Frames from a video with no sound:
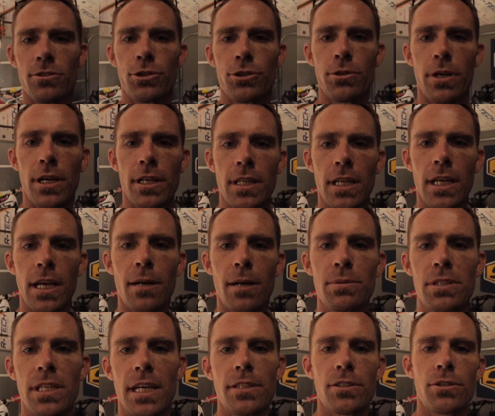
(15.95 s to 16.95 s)
Drew Henley,
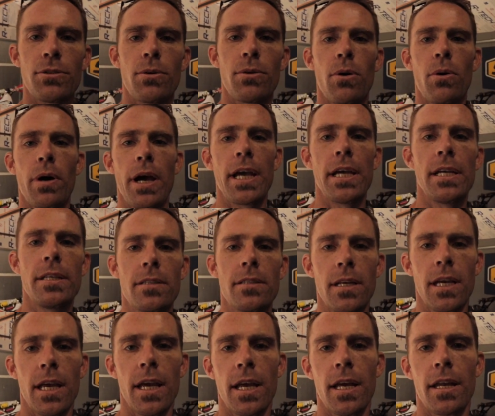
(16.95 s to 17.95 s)
Upstate 208,
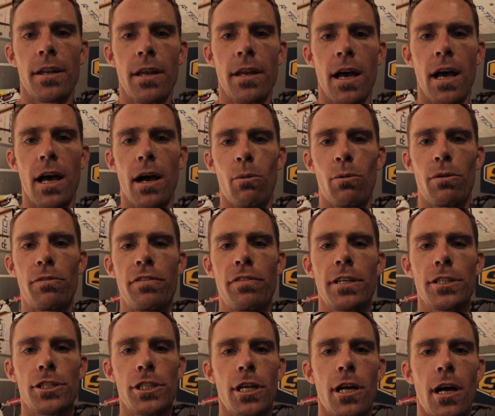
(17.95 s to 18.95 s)
and uh, we're
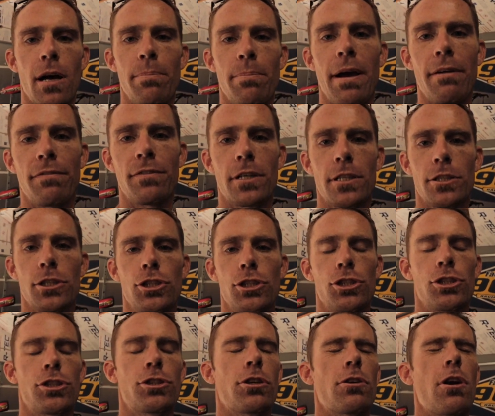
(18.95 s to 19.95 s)
finishing up after a
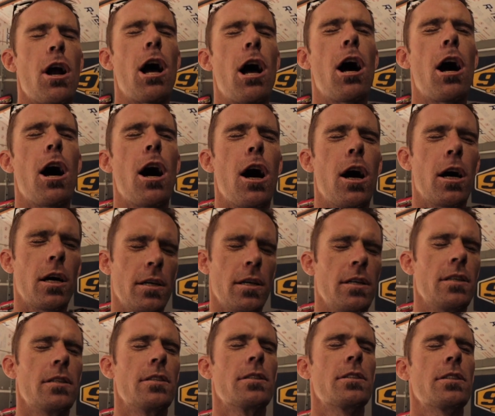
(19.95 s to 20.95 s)
strong
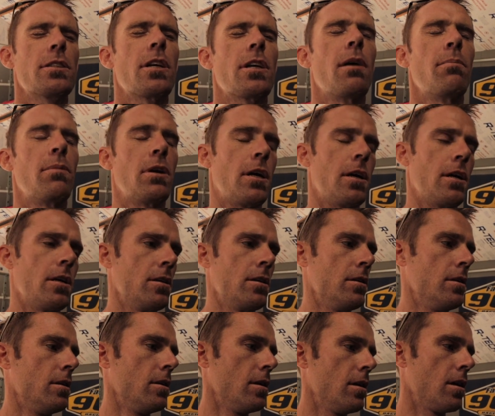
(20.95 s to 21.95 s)
summer
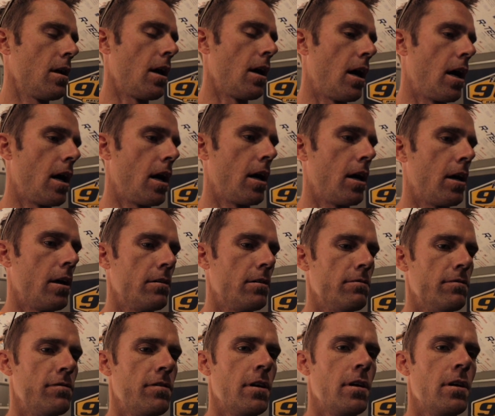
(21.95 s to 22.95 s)

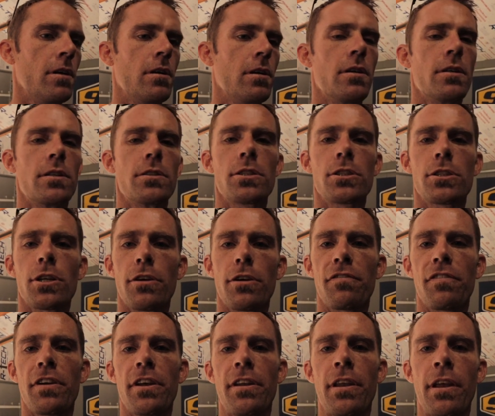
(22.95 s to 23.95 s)
of
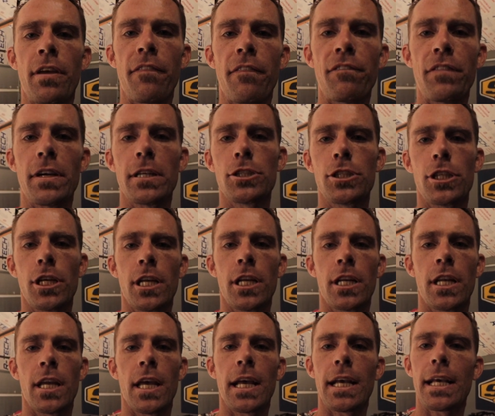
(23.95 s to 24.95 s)
surfing,
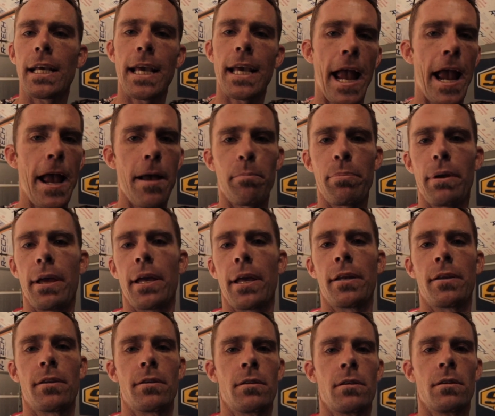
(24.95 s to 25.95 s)
fishing,
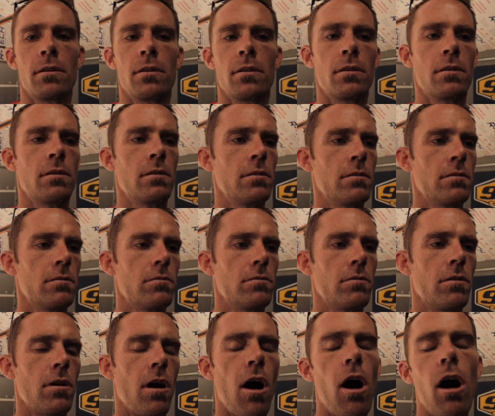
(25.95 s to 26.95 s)
camping,
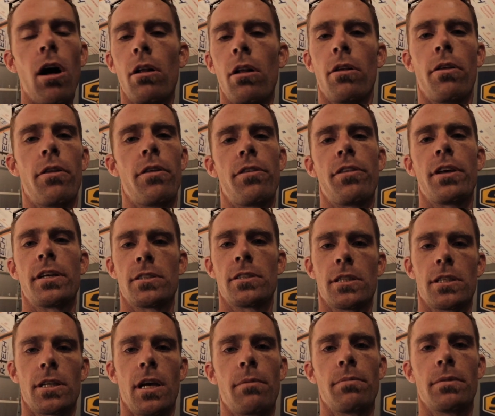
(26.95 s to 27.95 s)
all of the things
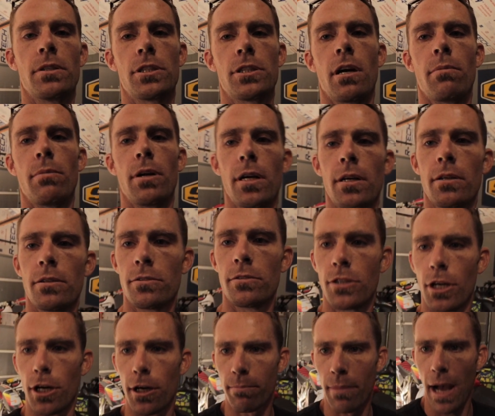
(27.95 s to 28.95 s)
that come the summer.
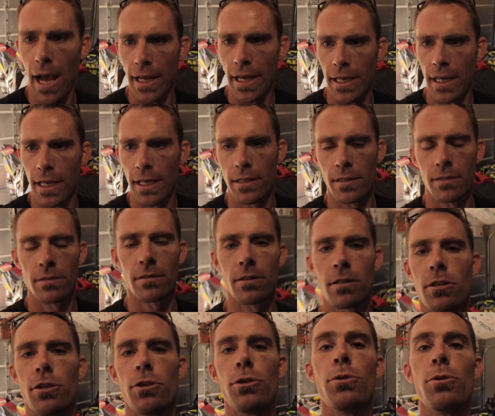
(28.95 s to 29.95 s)
Dirt biking,
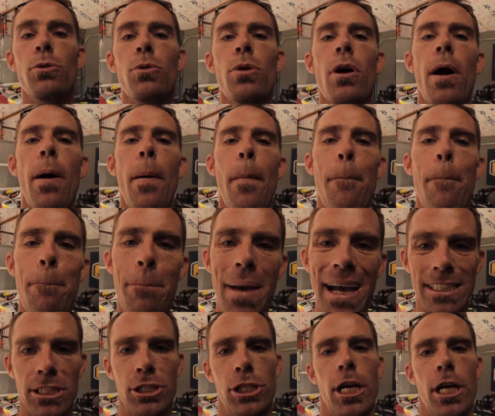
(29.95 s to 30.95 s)
you
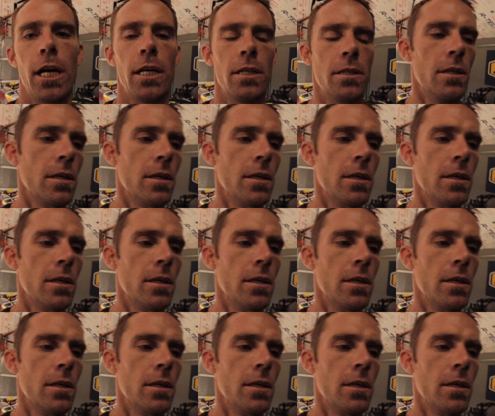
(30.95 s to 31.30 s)
betcha.